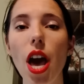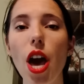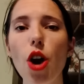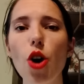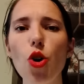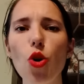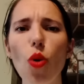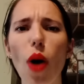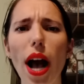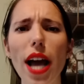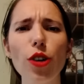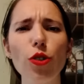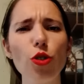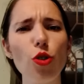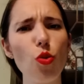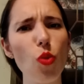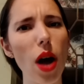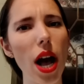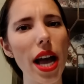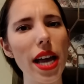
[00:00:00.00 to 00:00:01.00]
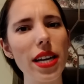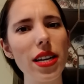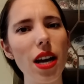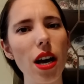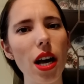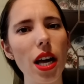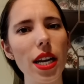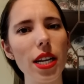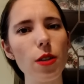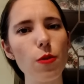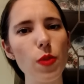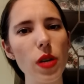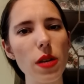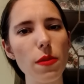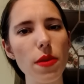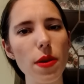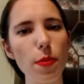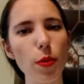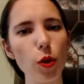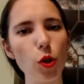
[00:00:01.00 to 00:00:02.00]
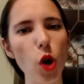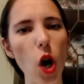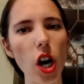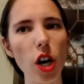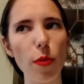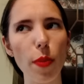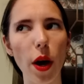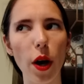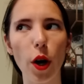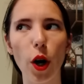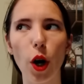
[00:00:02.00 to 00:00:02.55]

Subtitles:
who I don't know why not as many people talk about